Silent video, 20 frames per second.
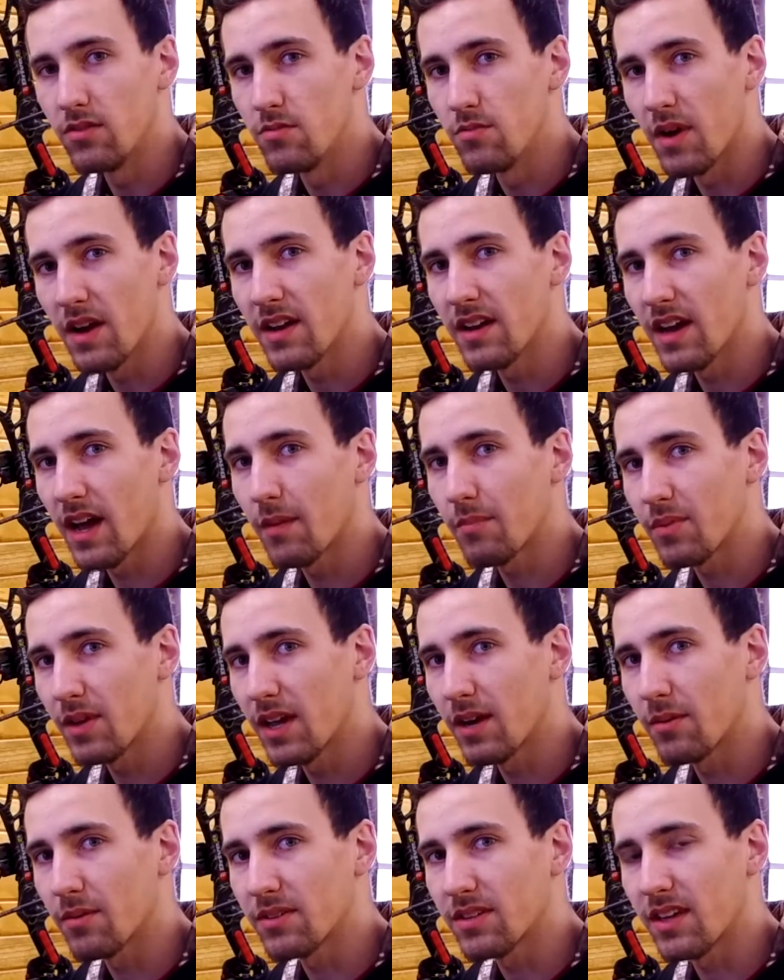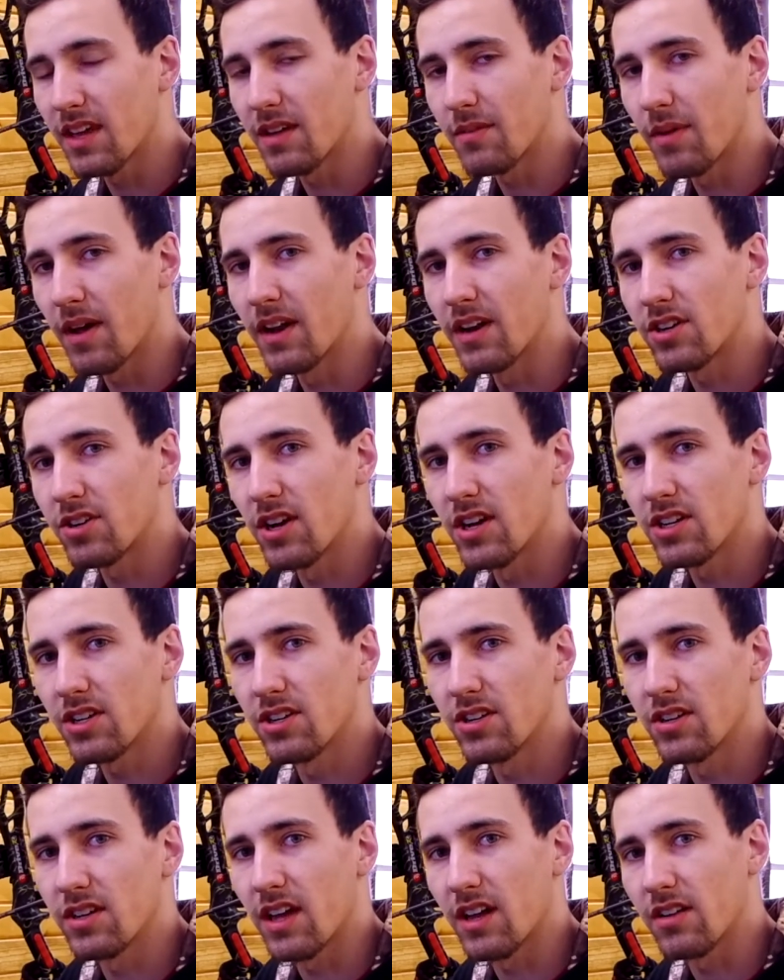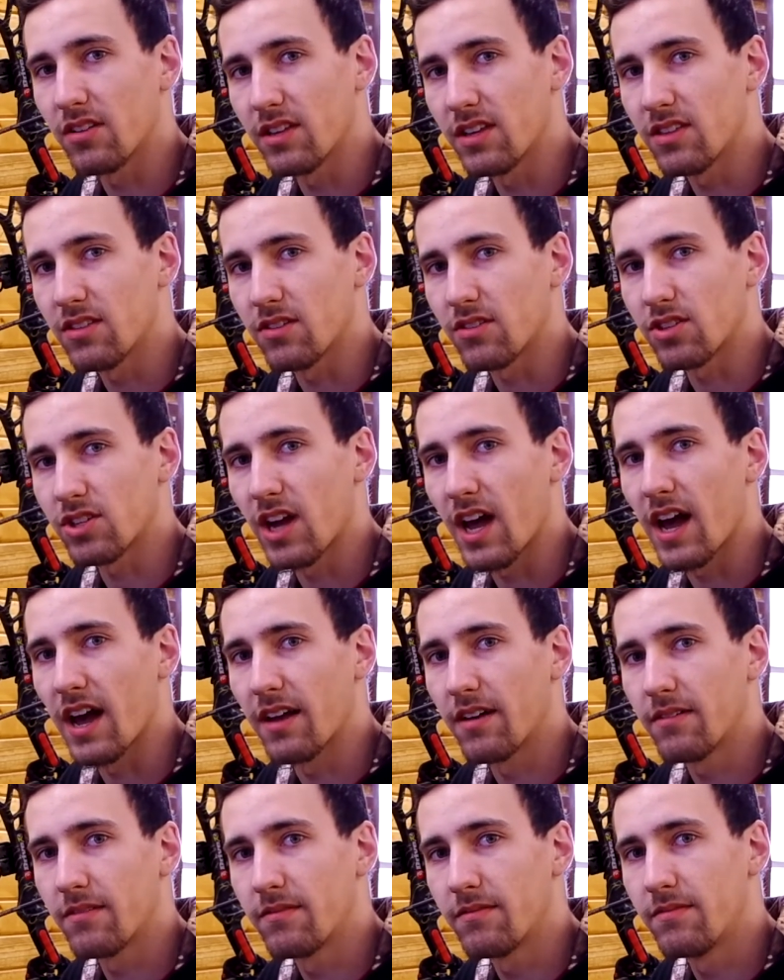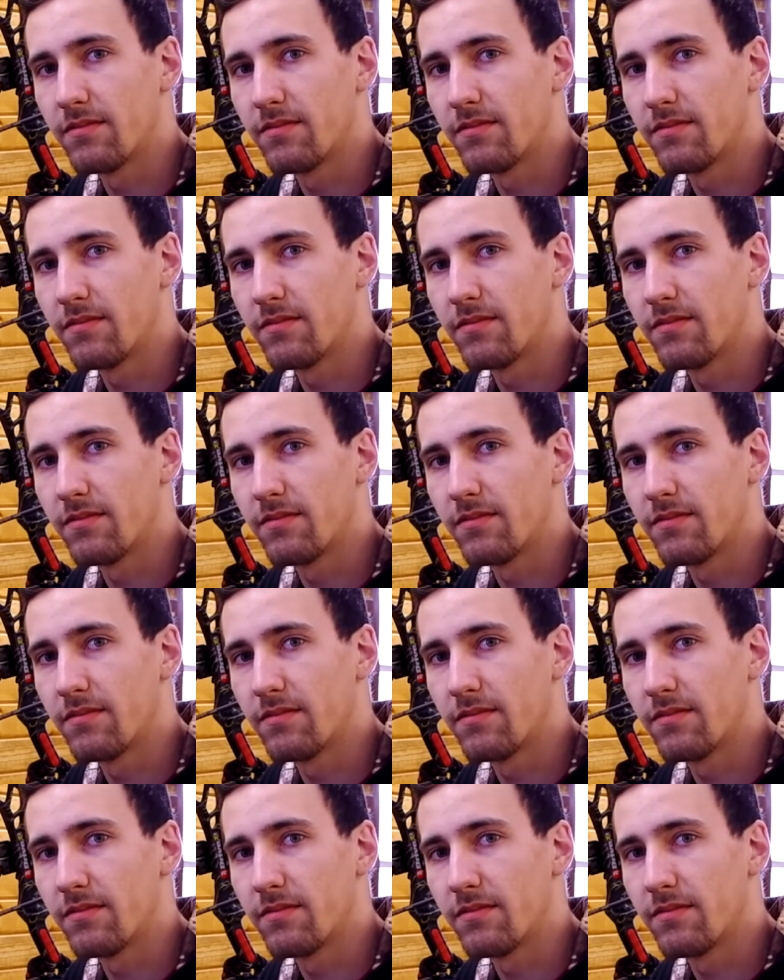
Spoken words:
you might not be able to get penetration to get a lethal shot.